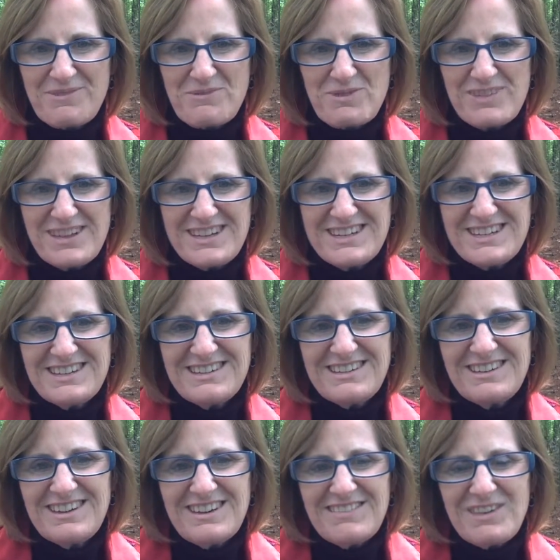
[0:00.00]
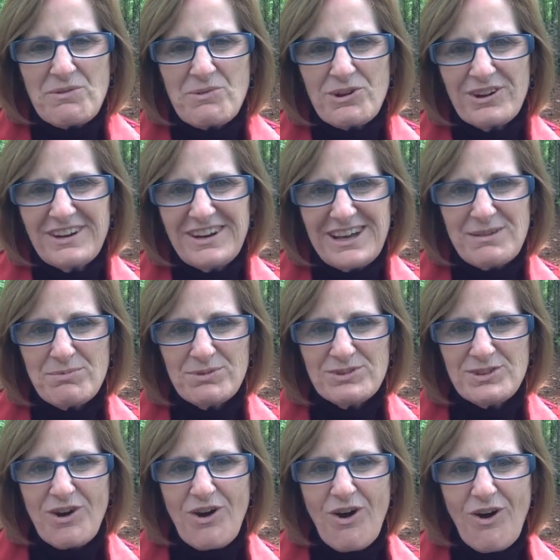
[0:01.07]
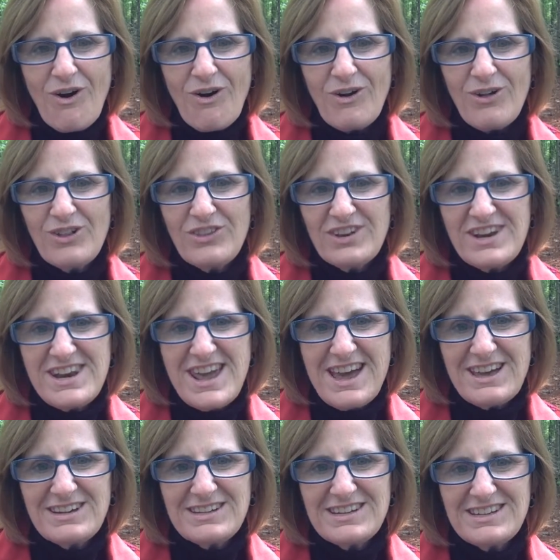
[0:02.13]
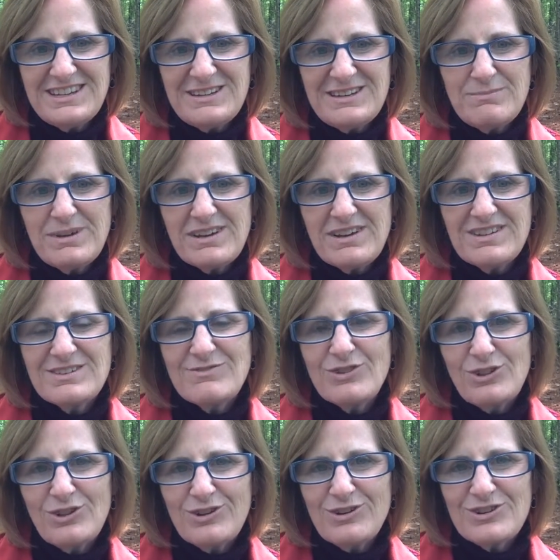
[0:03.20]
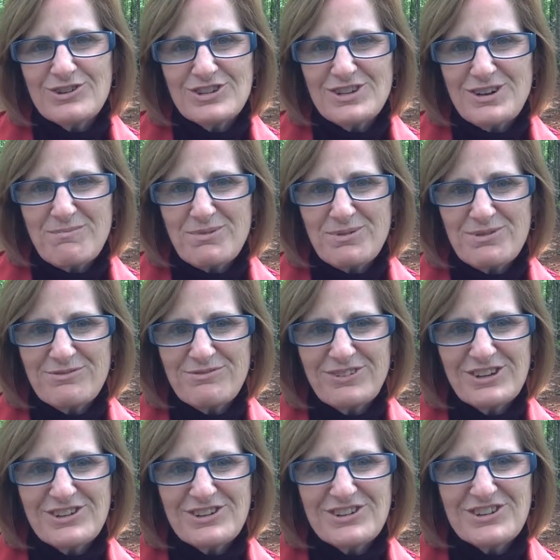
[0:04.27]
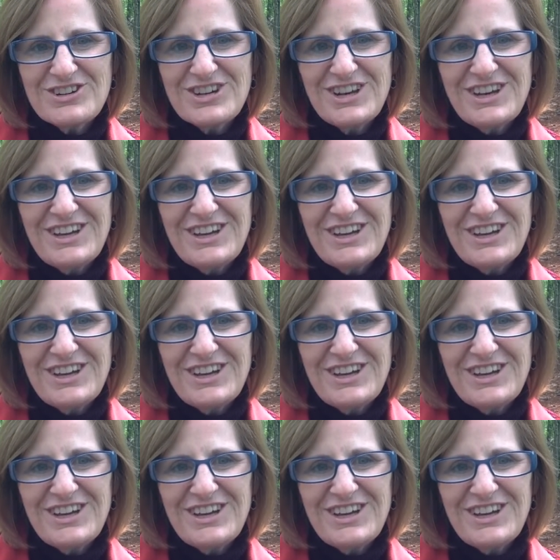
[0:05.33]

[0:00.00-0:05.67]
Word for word: When they did, they were unable to haul the net in because of the large number of fish.